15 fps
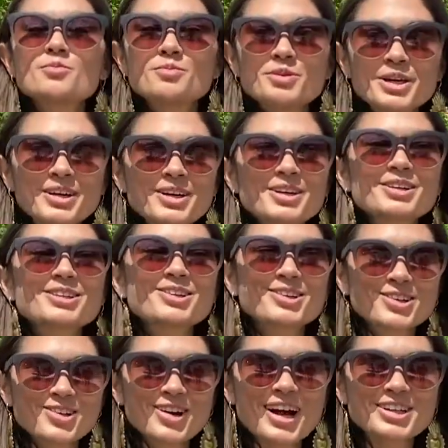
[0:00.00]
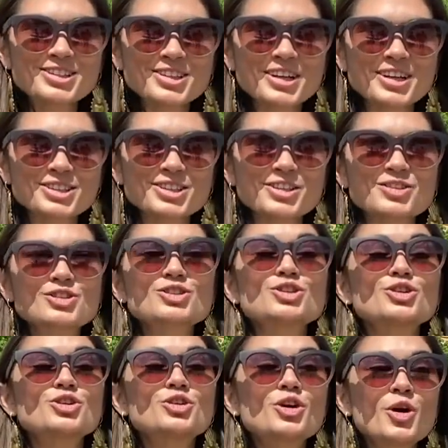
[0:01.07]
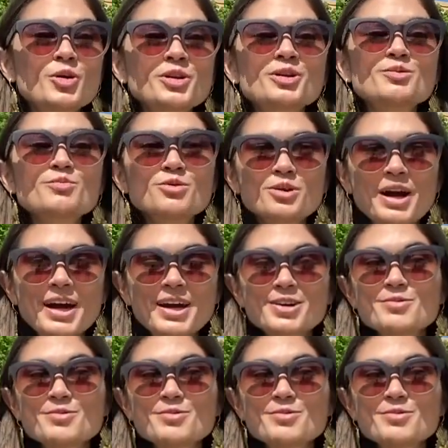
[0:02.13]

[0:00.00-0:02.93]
big congratulations to Nolan Bray,